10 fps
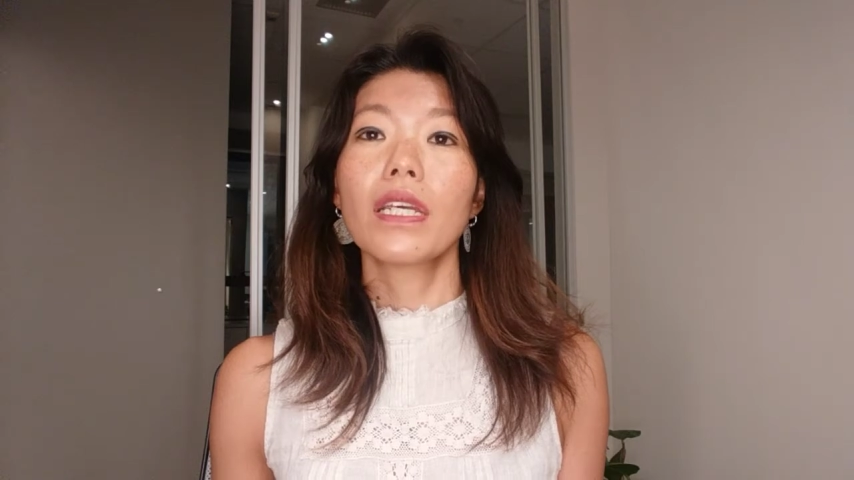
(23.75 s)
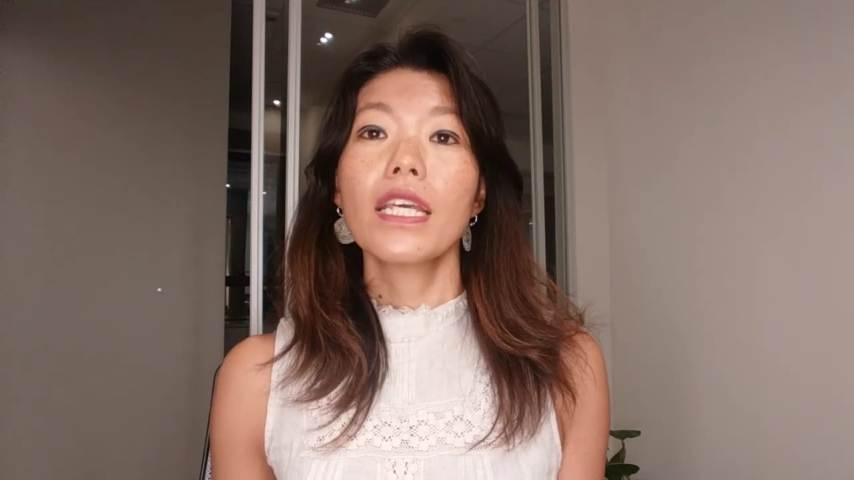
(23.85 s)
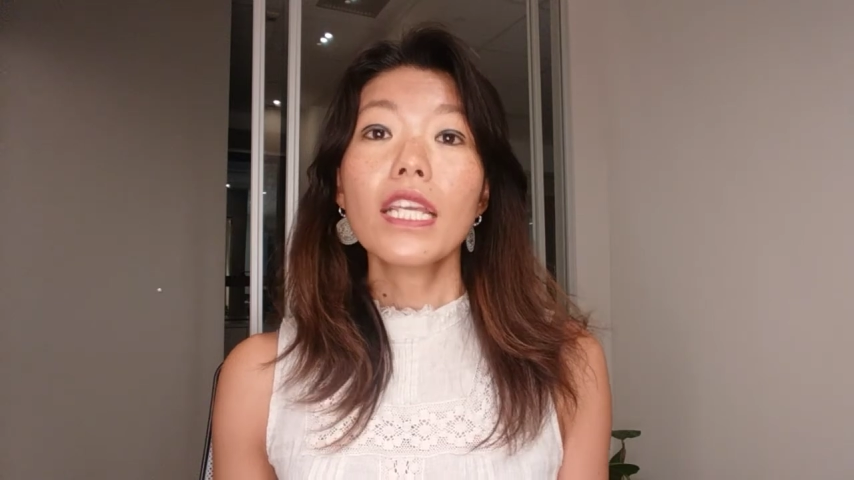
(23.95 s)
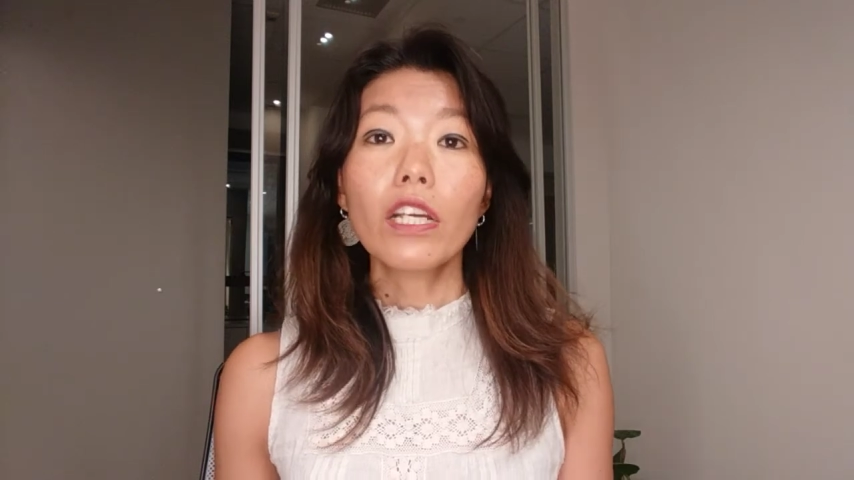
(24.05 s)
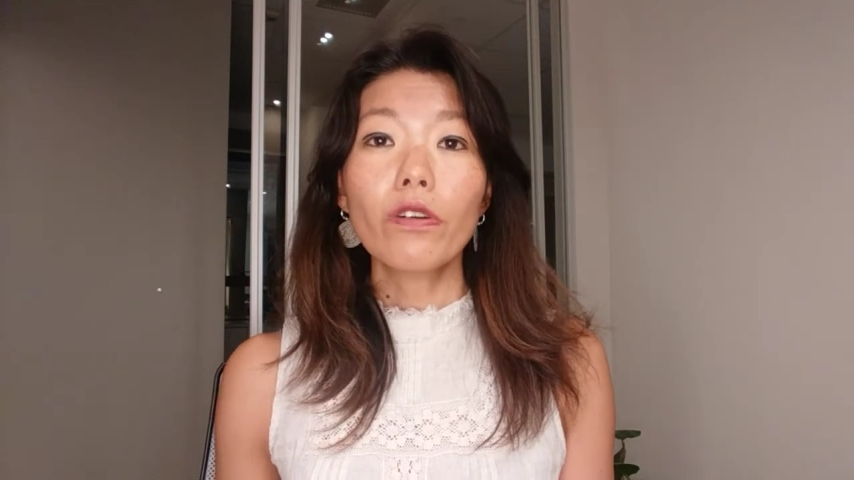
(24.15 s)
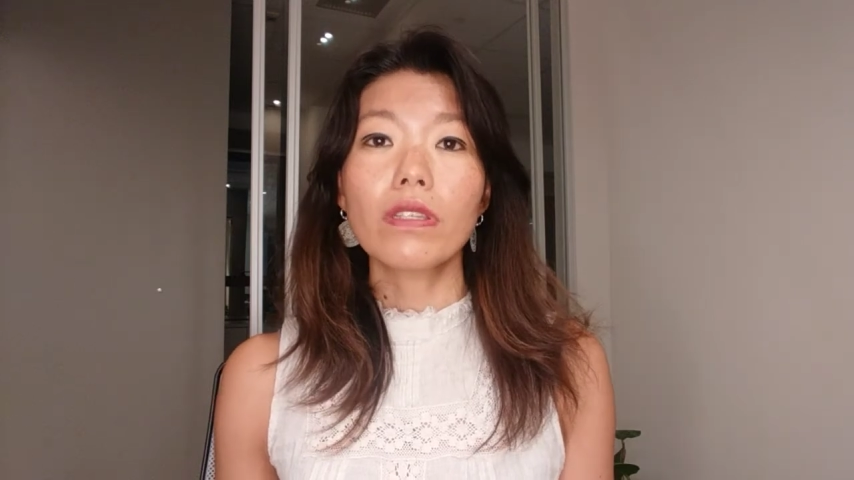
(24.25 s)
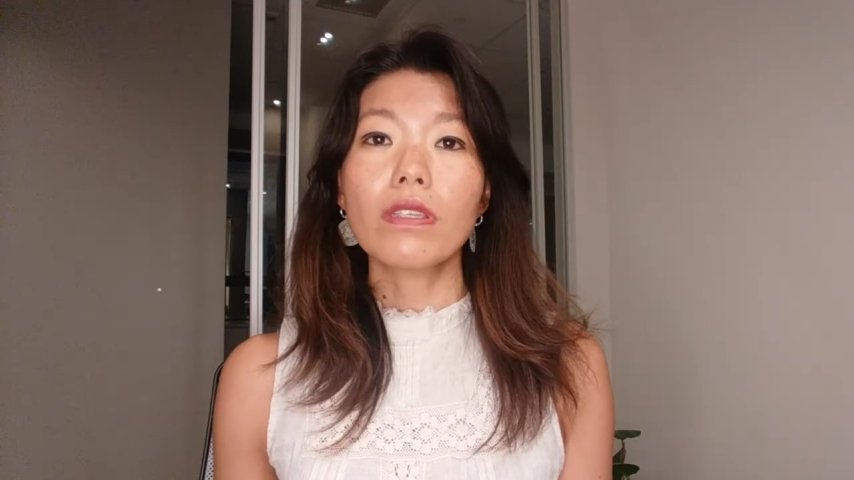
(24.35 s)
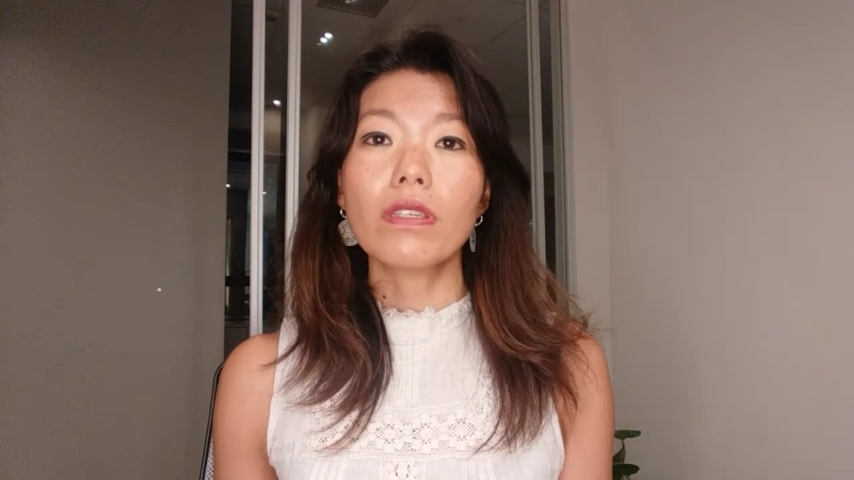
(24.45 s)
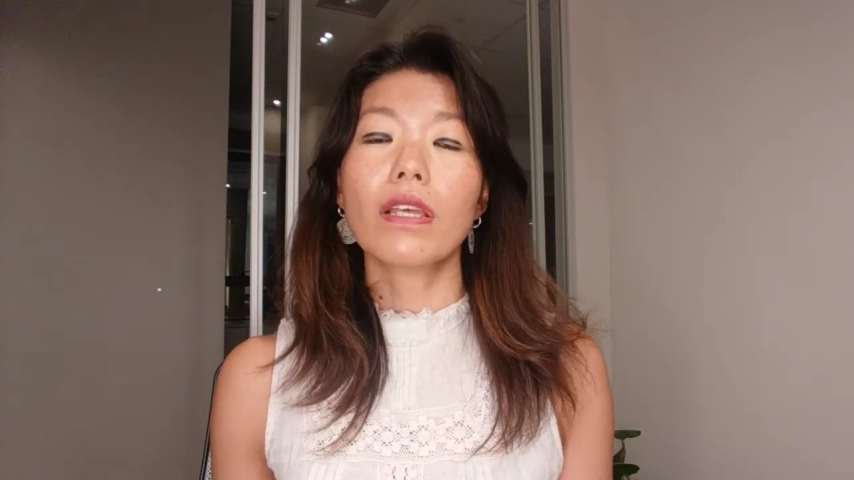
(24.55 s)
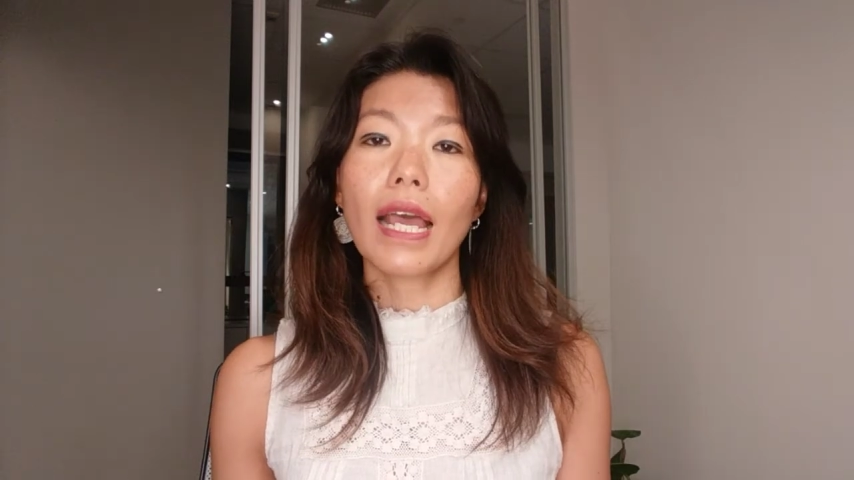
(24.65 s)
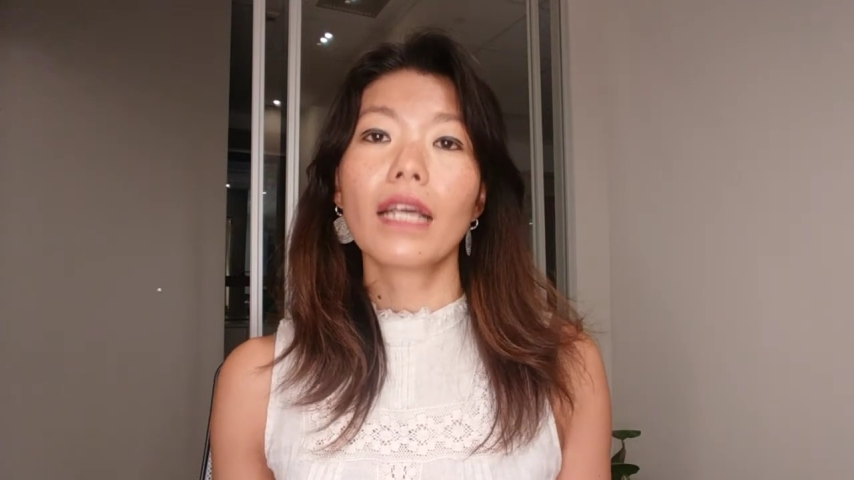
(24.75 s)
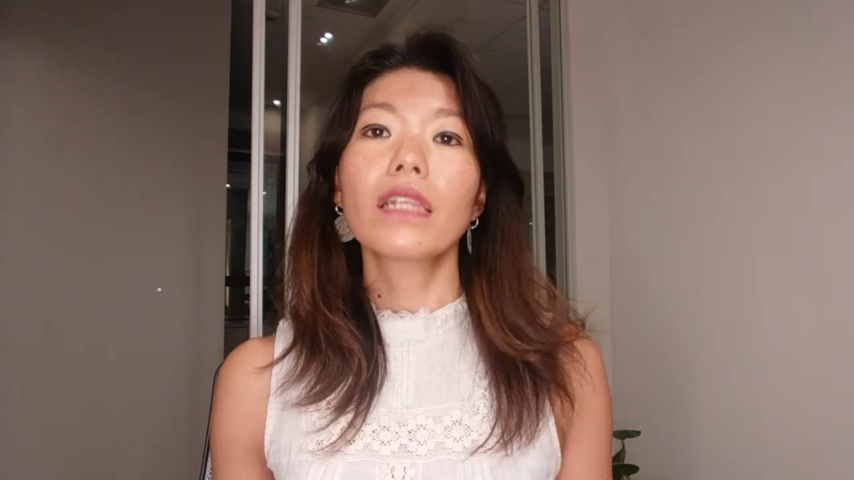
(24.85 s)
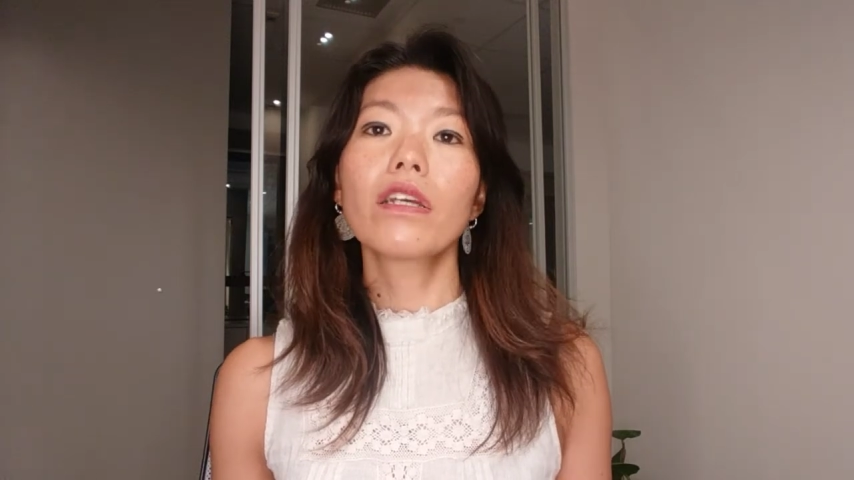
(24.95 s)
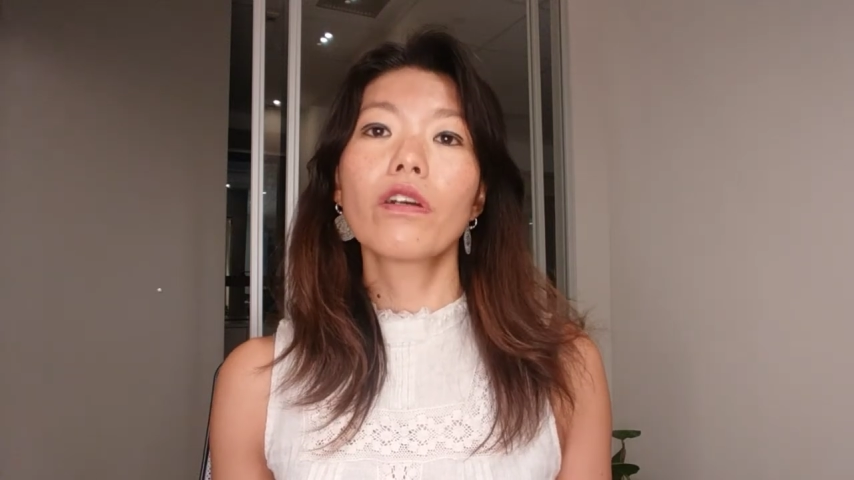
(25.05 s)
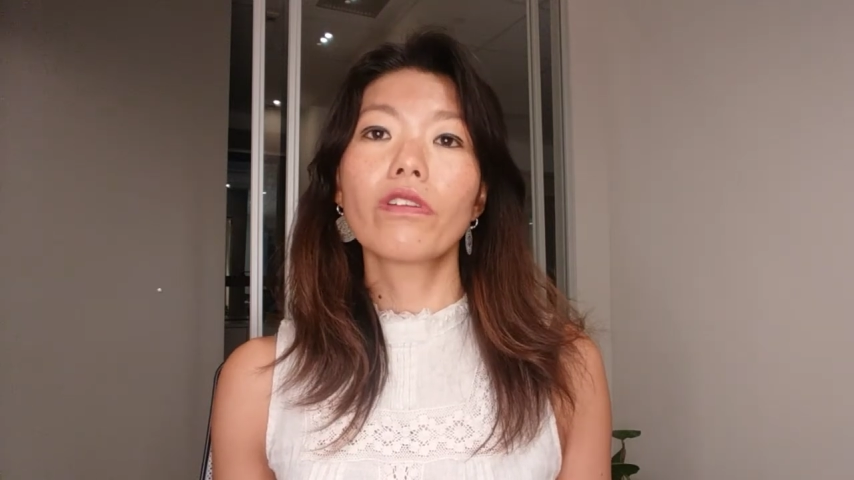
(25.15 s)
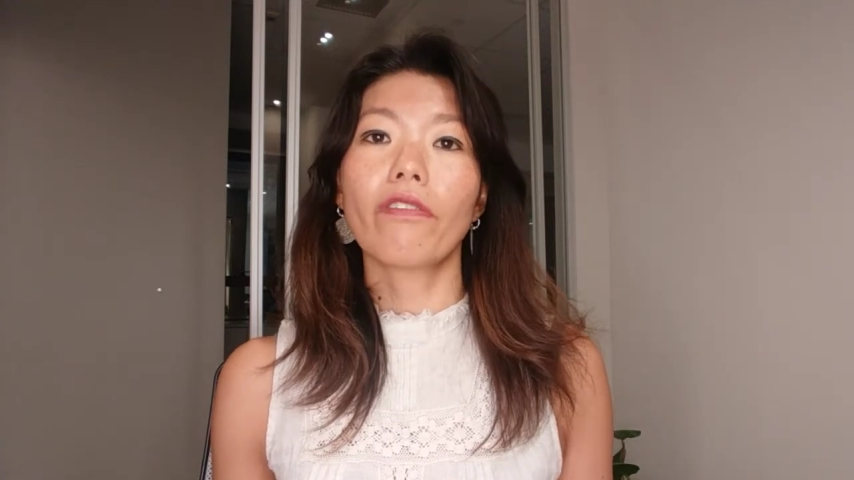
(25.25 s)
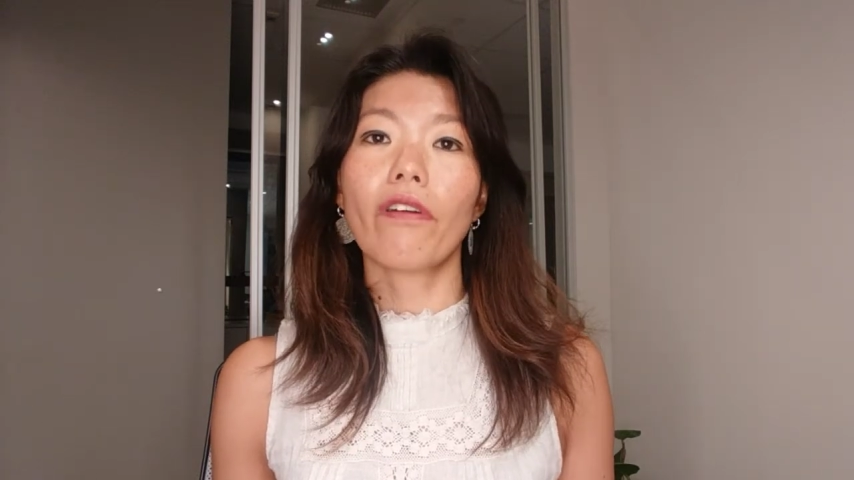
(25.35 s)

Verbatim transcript: increases the likelihood of